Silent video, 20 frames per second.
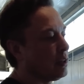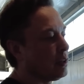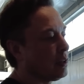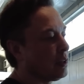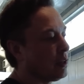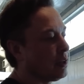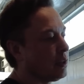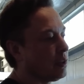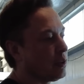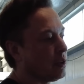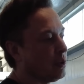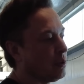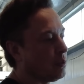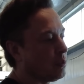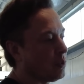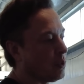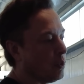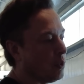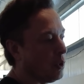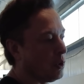the, the
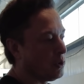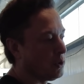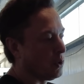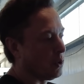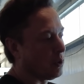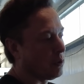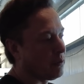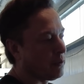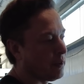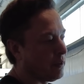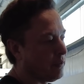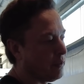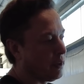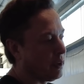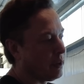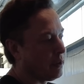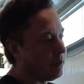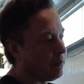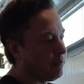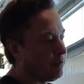the roll torque from
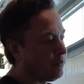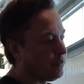the